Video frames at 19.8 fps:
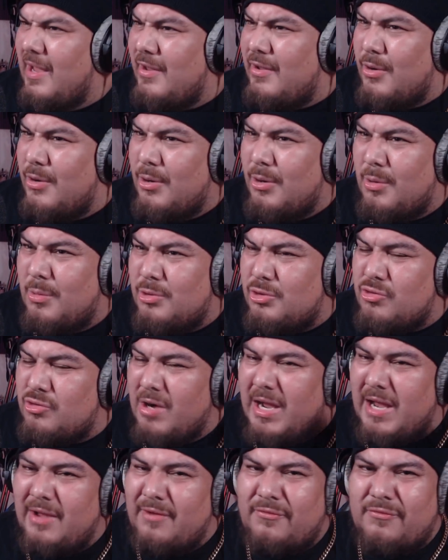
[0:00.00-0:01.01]
and you're going to
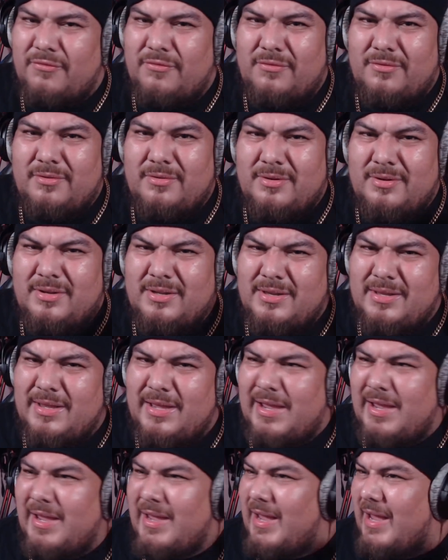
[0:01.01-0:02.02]
drive
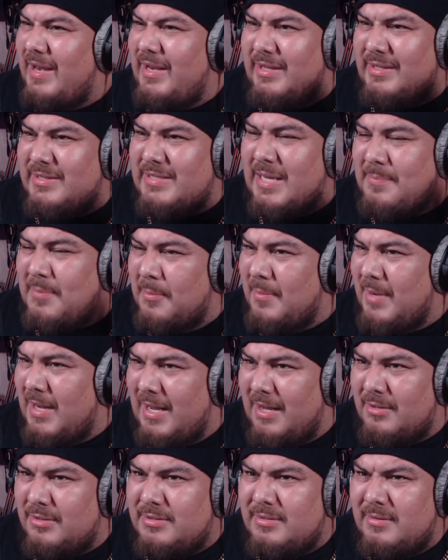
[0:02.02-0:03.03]
any type of
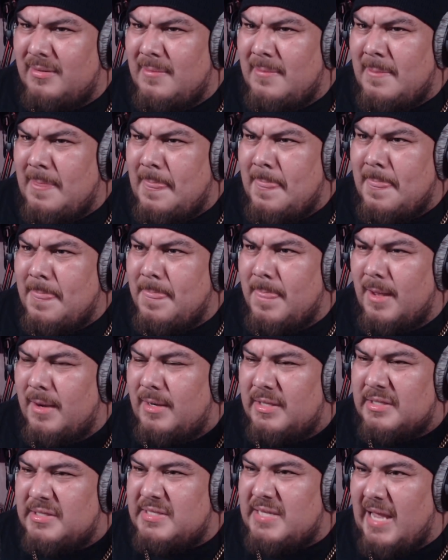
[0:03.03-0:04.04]
miles,
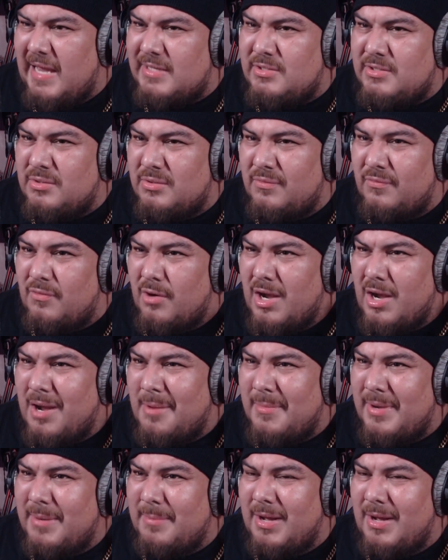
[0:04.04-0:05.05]
they're going to tax you for
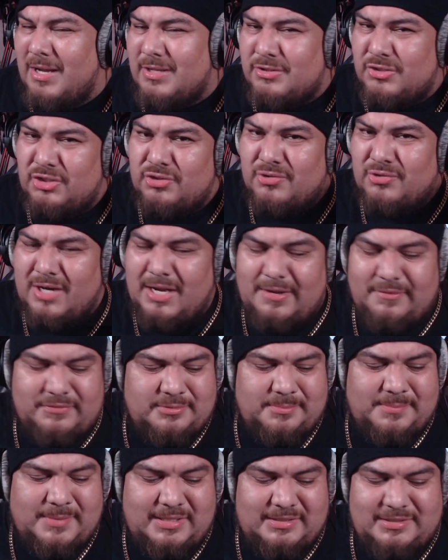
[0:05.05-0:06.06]
how many miles you
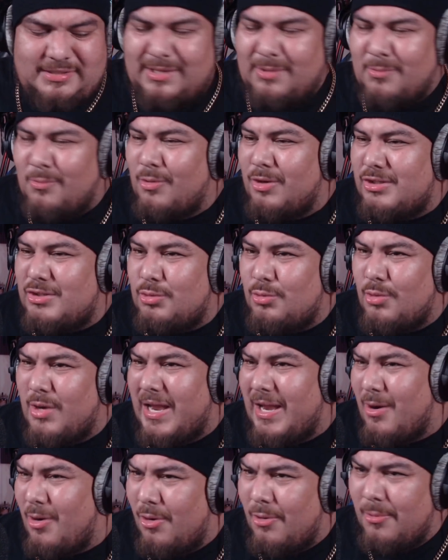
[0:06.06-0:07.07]
drive. So basically, they want you
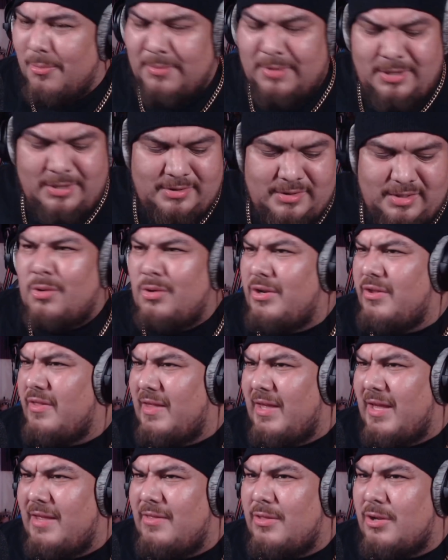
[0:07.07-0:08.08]
at home. Not only
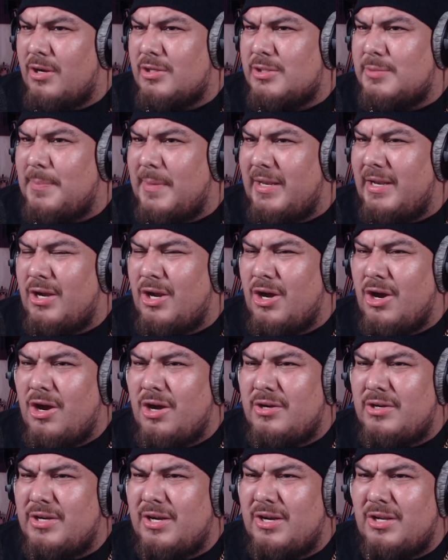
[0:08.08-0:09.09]
that, they're spending
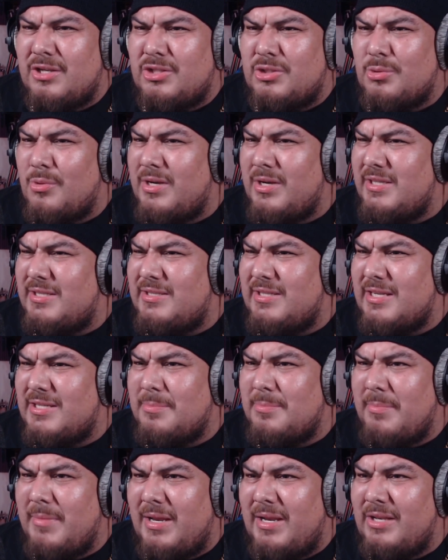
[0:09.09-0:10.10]

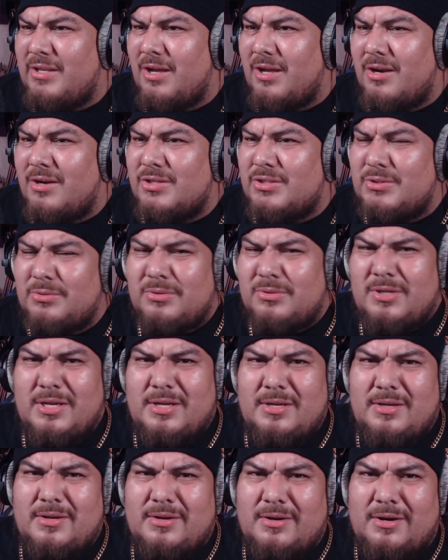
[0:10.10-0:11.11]
126 million dollars to
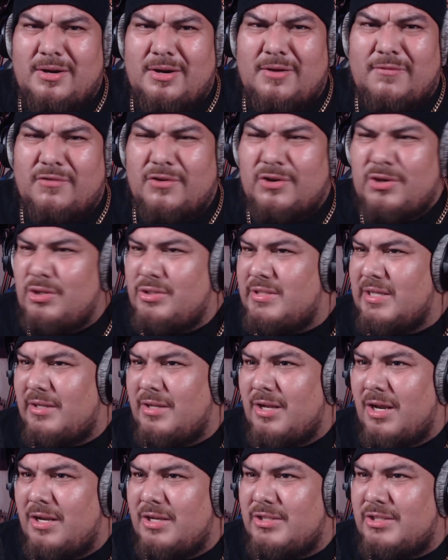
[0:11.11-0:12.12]
uh, for new
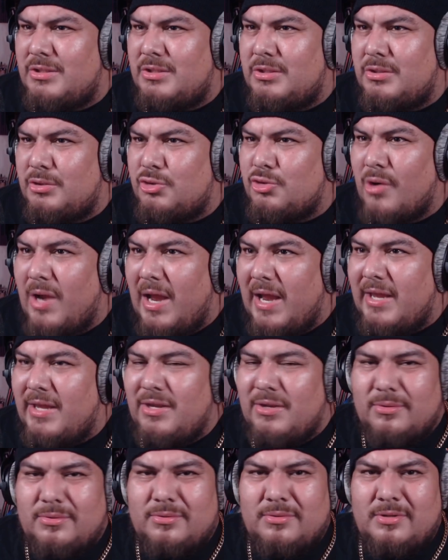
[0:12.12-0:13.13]
technology to
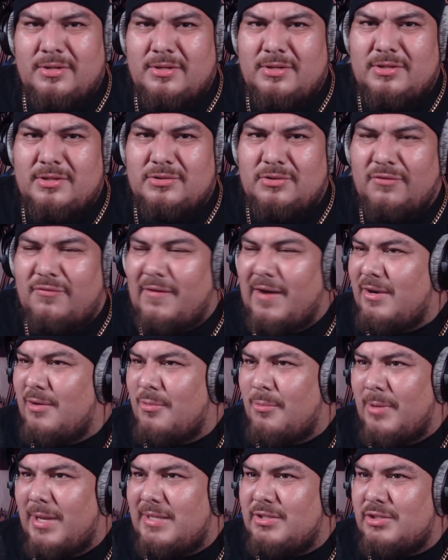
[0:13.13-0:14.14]
track you, to
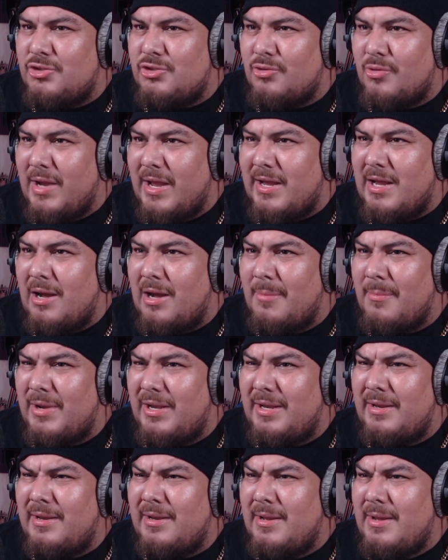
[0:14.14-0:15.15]
find a way to track how
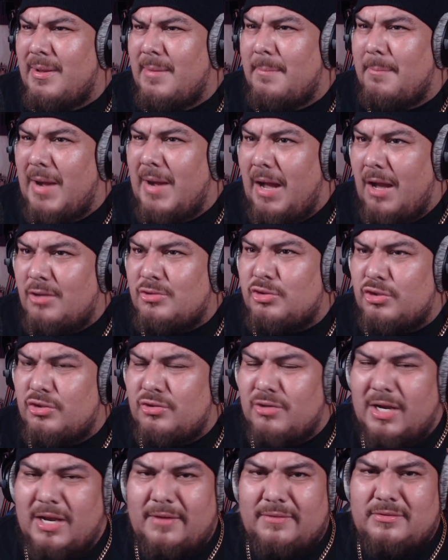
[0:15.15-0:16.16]
many miles you
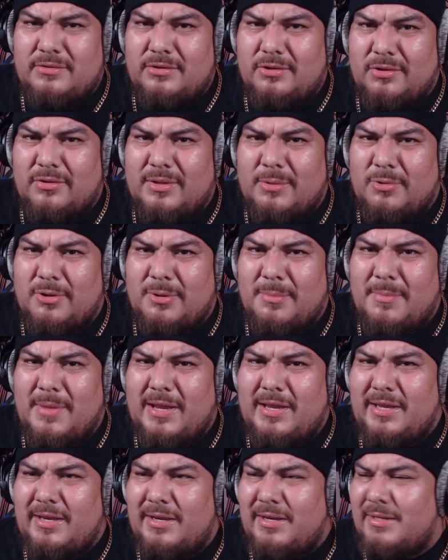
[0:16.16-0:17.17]
drive. You know, they want to
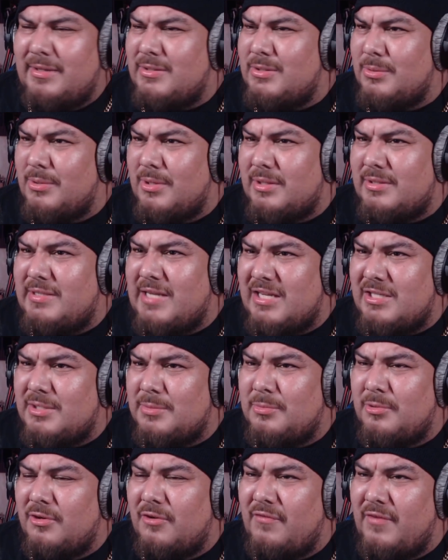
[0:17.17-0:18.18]
make it into a
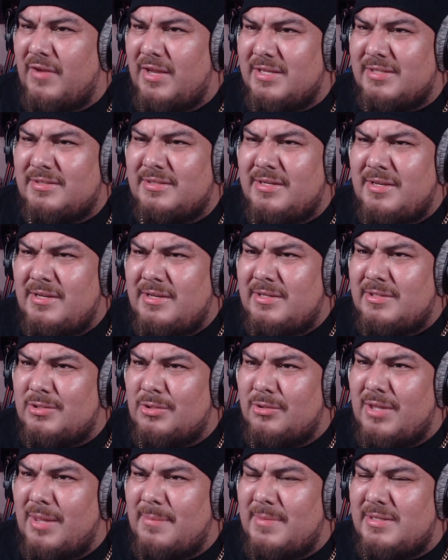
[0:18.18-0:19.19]
taxable offense.
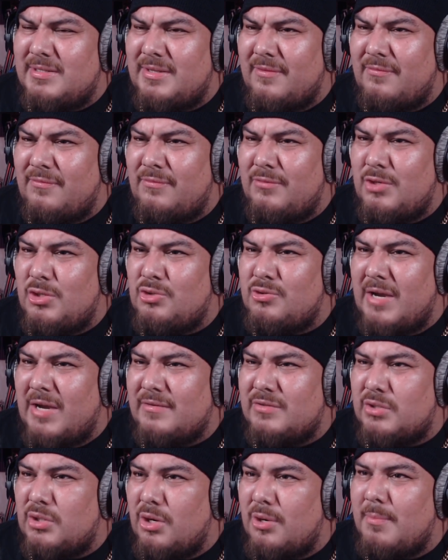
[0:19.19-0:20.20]
So that means if you
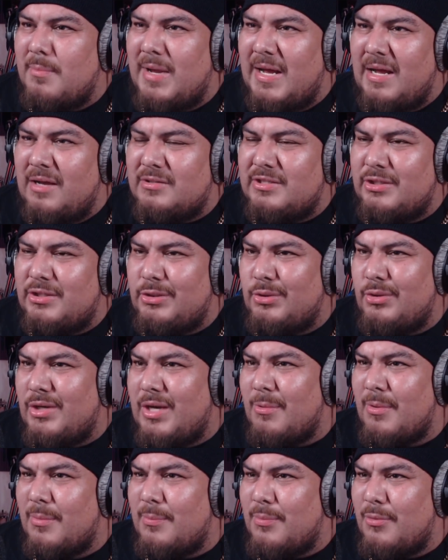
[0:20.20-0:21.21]
drive certain miles and you do
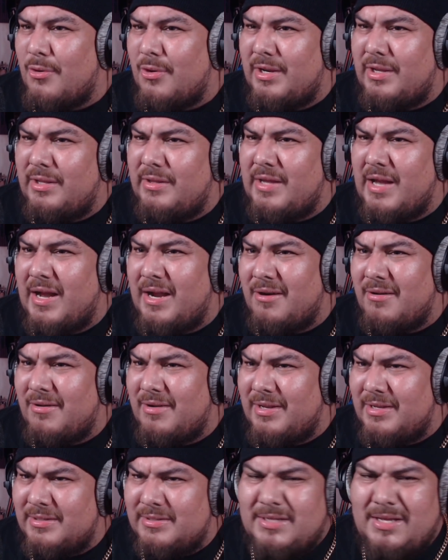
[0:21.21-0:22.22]
not report it in the
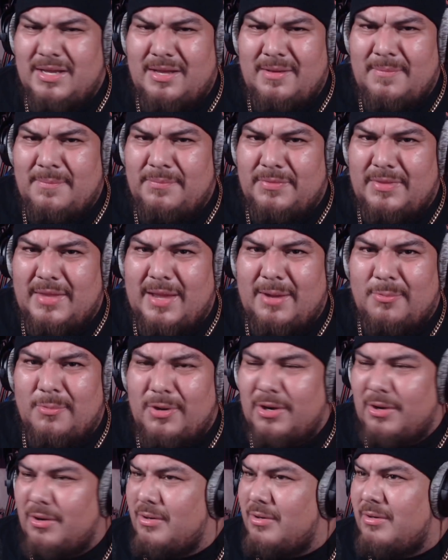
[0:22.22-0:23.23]
IRS, they
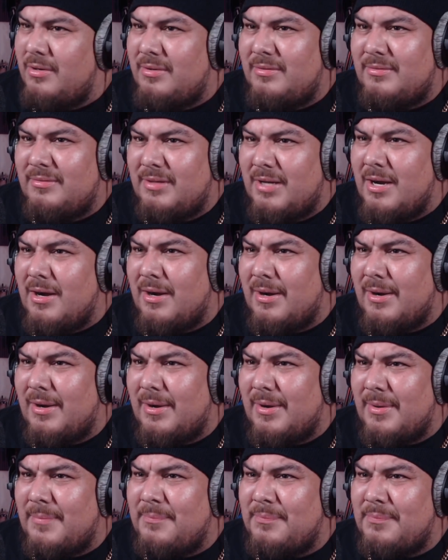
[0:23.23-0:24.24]
will
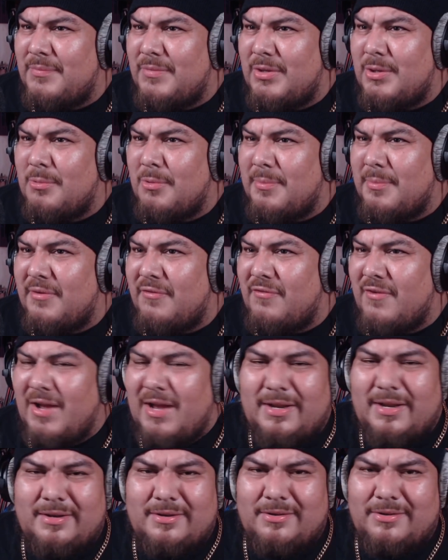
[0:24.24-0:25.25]
uh, you will be
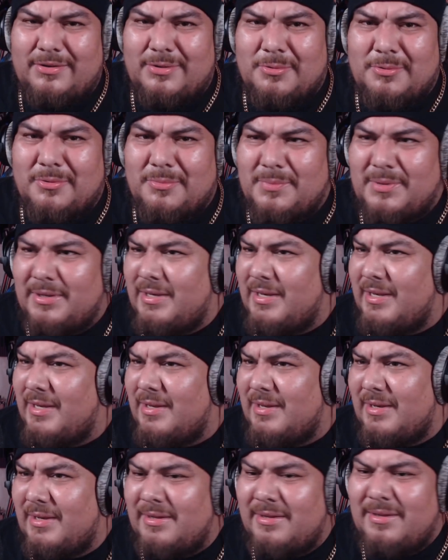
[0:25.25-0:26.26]
fined and you will be
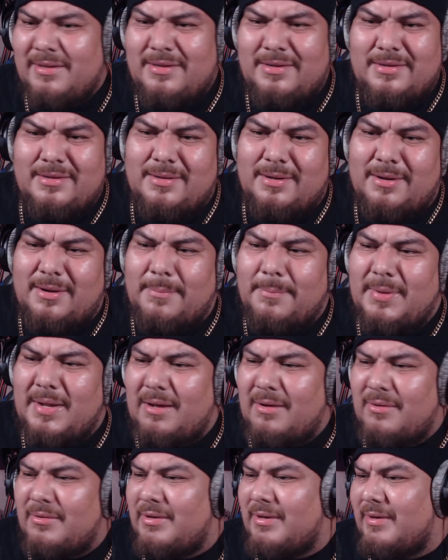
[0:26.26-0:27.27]
legally uh,
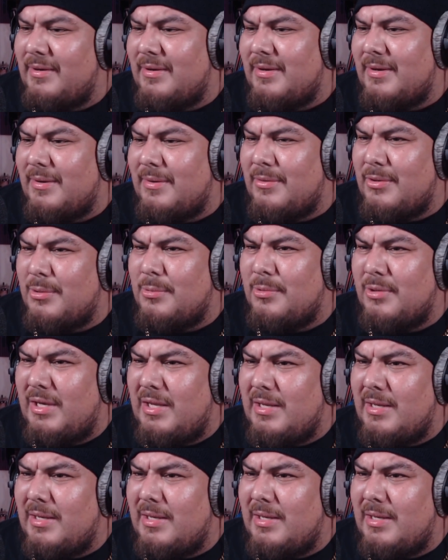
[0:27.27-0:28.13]
bound and uh, you will